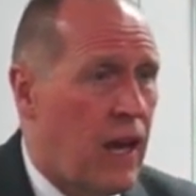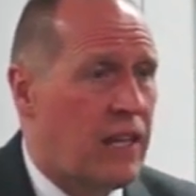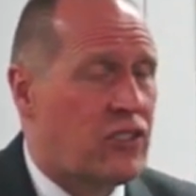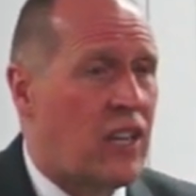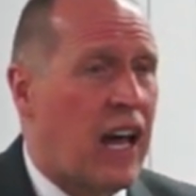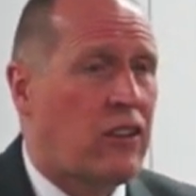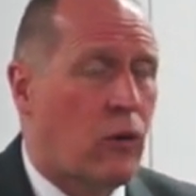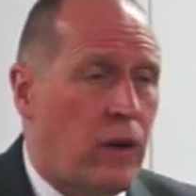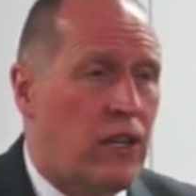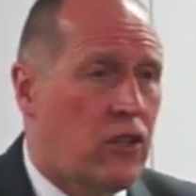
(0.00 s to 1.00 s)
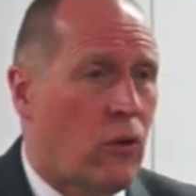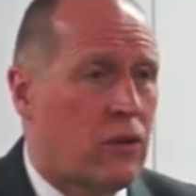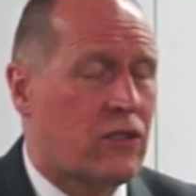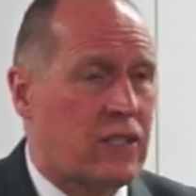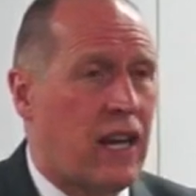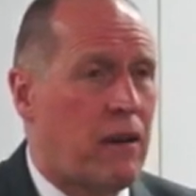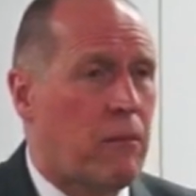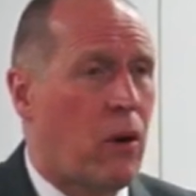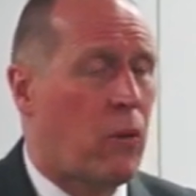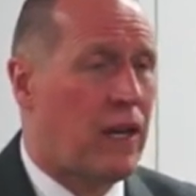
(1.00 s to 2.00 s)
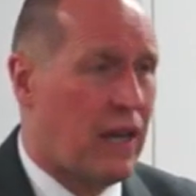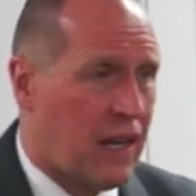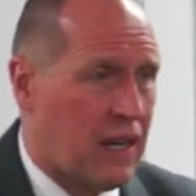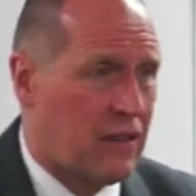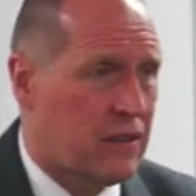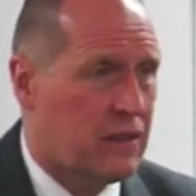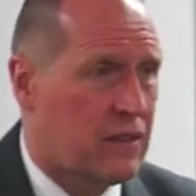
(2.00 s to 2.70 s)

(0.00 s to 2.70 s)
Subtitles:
It's not that we don't sin, but we hate it.